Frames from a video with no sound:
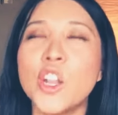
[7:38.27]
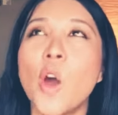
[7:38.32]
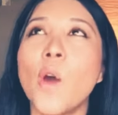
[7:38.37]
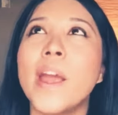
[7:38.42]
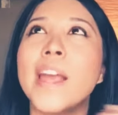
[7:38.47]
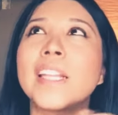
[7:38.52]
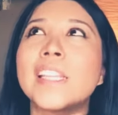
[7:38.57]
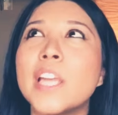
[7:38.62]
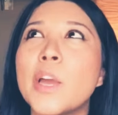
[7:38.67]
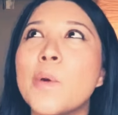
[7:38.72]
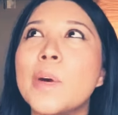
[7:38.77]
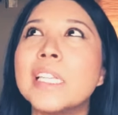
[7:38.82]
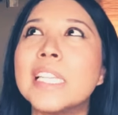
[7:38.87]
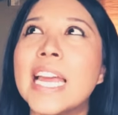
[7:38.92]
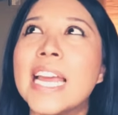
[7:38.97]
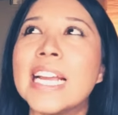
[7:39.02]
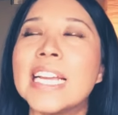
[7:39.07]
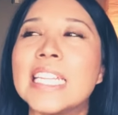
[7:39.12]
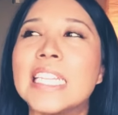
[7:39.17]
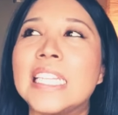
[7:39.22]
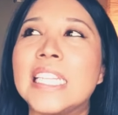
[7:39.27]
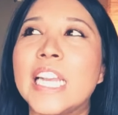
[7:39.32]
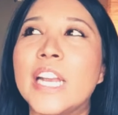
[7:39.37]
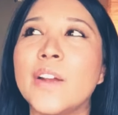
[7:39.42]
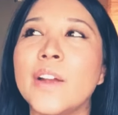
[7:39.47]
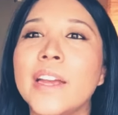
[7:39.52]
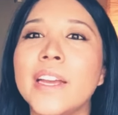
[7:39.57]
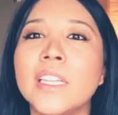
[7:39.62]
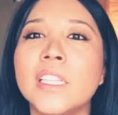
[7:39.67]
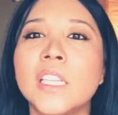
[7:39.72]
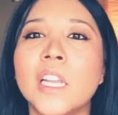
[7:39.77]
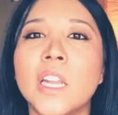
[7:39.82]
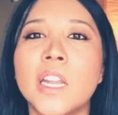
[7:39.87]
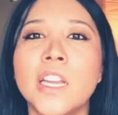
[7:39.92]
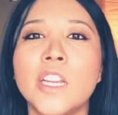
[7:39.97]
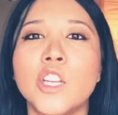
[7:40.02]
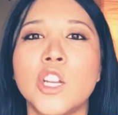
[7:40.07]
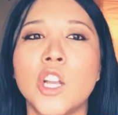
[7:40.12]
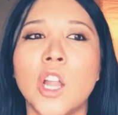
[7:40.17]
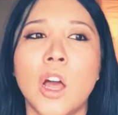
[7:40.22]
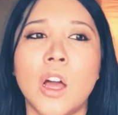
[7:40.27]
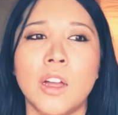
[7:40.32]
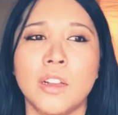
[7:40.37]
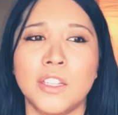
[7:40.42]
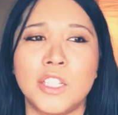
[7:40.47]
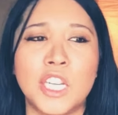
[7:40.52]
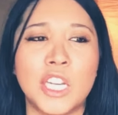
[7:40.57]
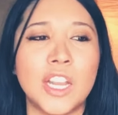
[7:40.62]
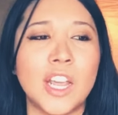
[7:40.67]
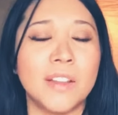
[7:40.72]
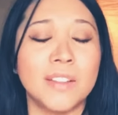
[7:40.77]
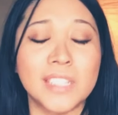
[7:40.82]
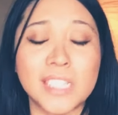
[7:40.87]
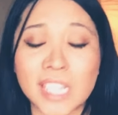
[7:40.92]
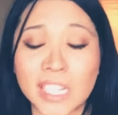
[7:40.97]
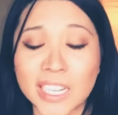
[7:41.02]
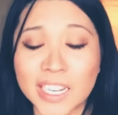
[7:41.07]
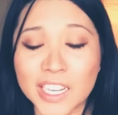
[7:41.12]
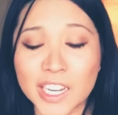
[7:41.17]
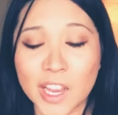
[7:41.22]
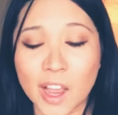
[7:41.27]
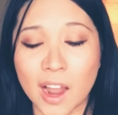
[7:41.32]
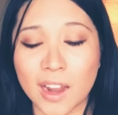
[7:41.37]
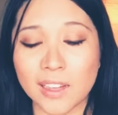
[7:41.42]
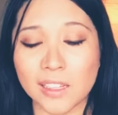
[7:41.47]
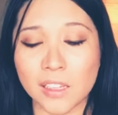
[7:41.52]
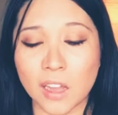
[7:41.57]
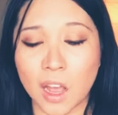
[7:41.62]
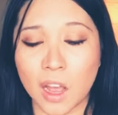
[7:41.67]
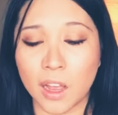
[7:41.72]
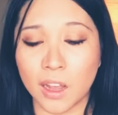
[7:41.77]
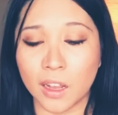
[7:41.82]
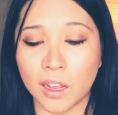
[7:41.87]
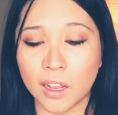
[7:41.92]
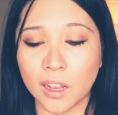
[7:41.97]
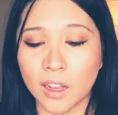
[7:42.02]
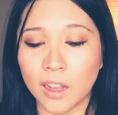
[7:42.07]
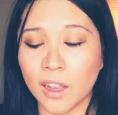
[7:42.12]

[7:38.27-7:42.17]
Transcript: no, it, it was like a serious Celine Dion, Celine Dion song.